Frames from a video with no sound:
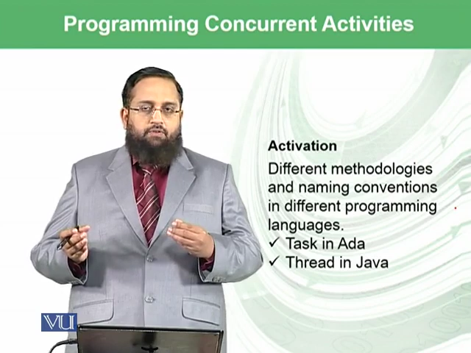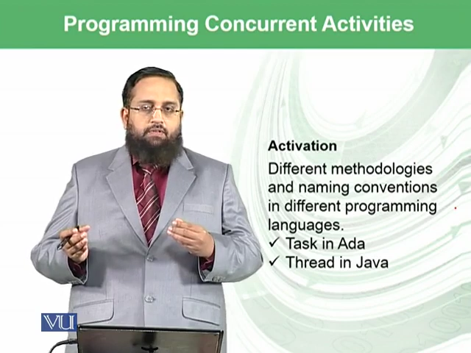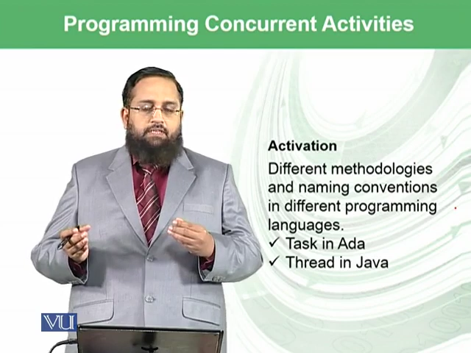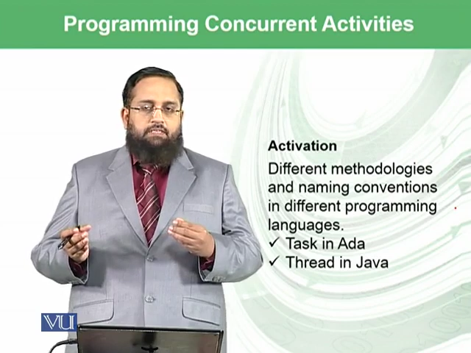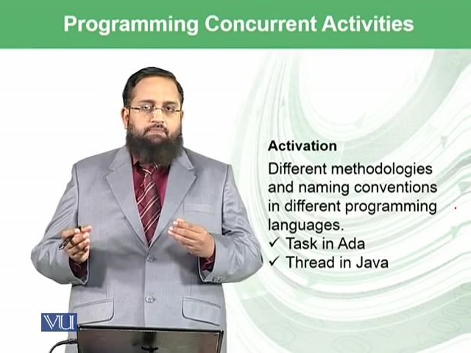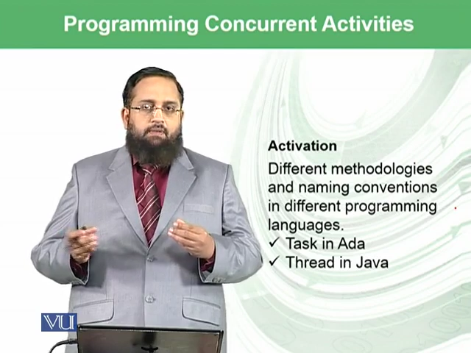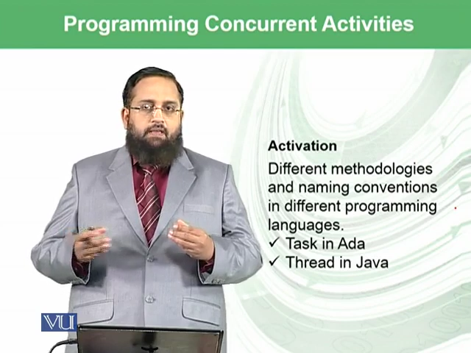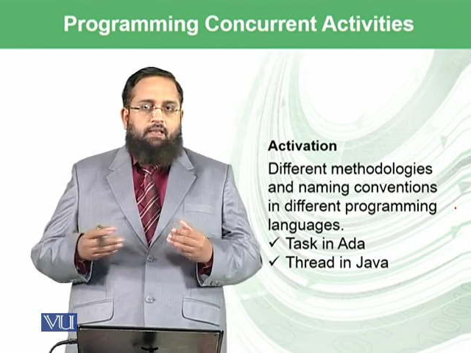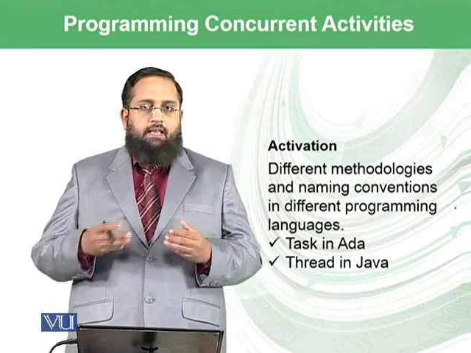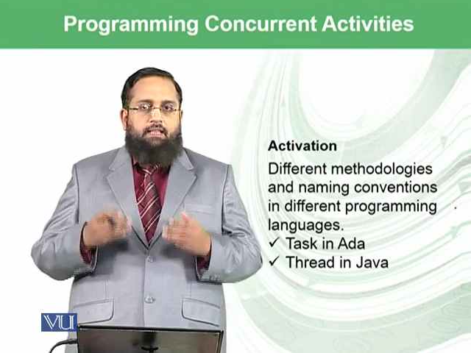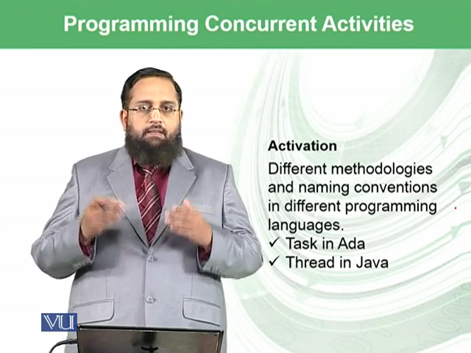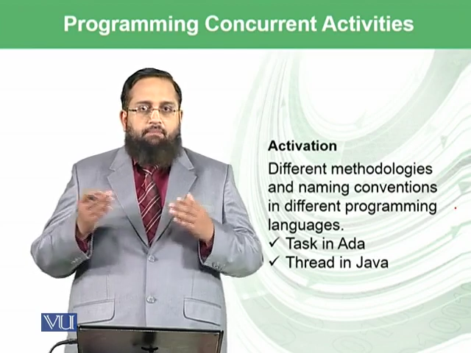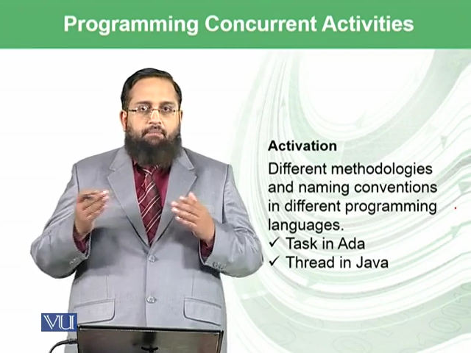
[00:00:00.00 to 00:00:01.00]
this means
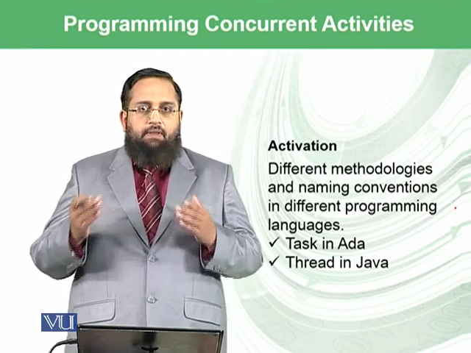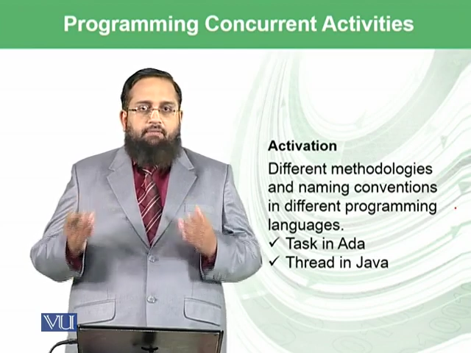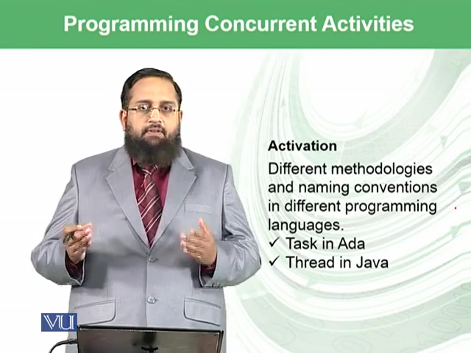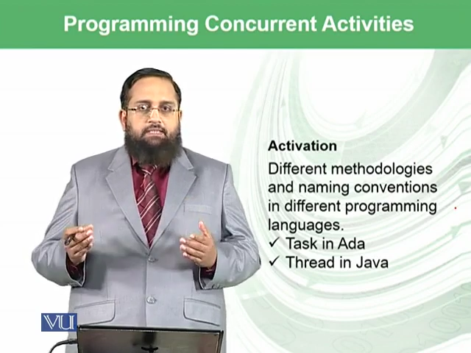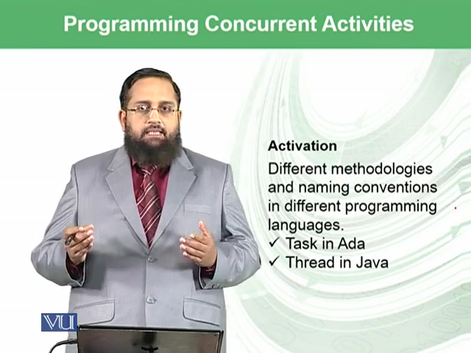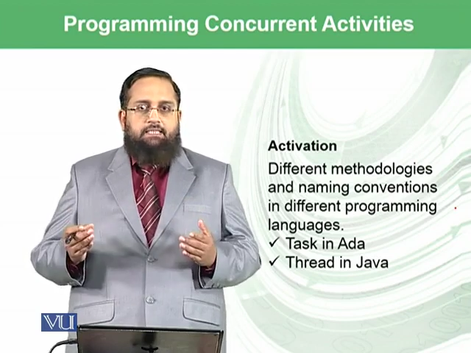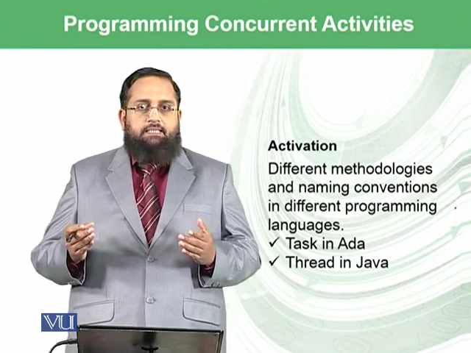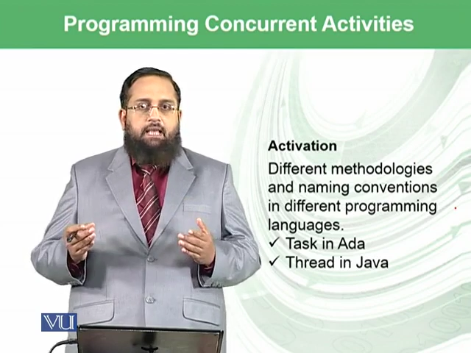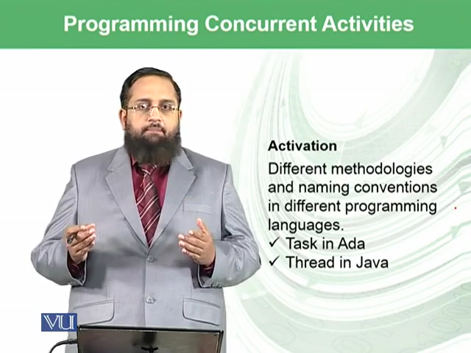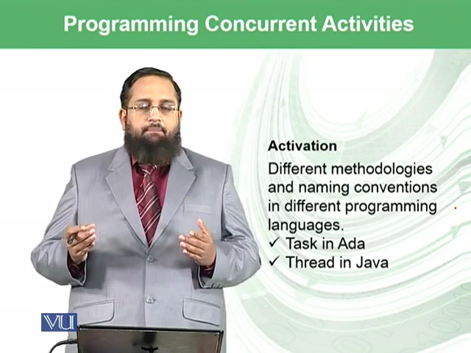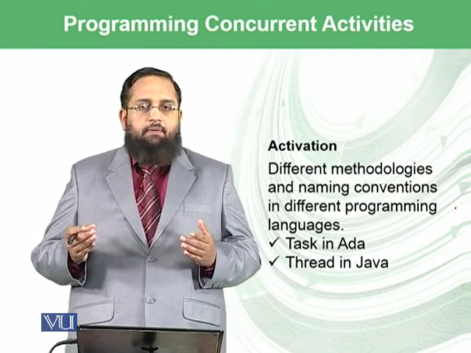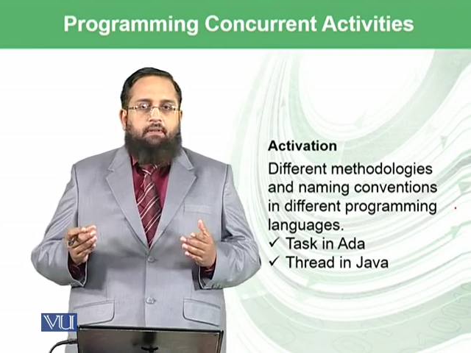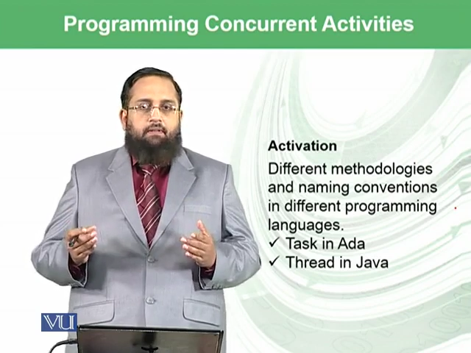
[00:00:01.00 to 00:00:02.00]
in the previous
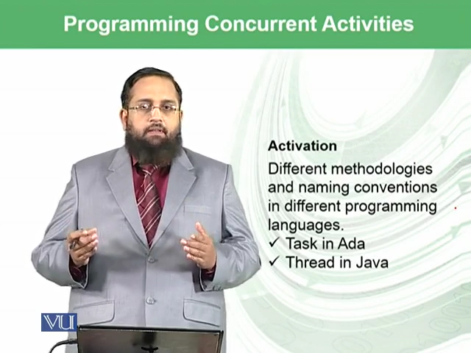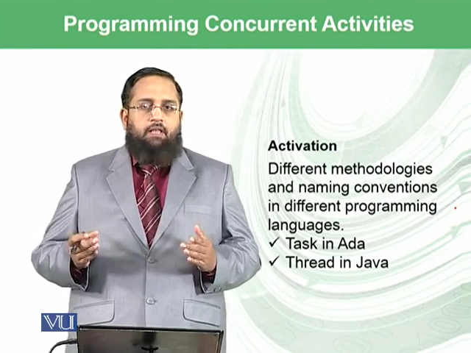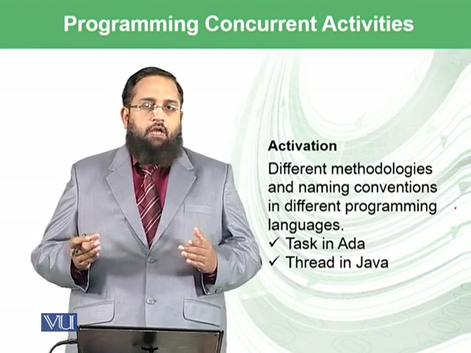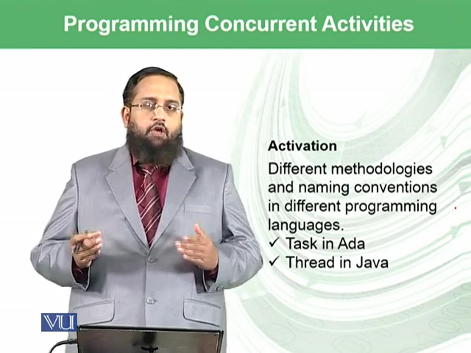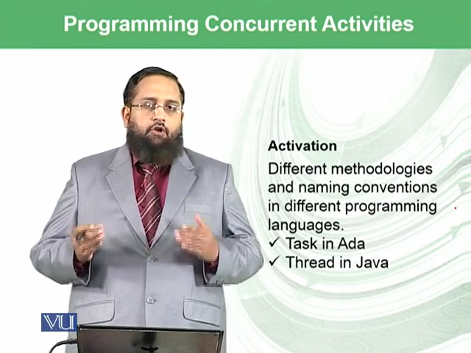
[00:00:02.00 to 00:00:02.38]
example,